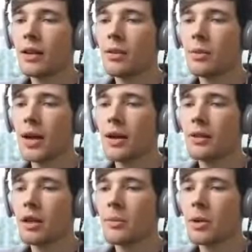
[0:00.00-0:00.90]
either way,
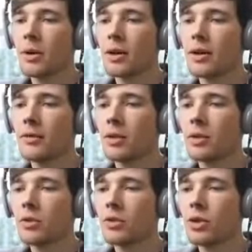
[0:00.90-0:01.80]
it's going to be quite
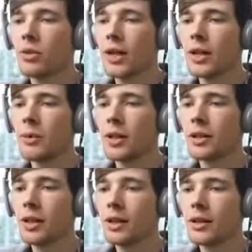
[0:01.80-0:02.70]
difficult. So now we need
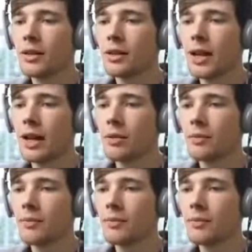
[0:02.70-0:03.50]
to get this down.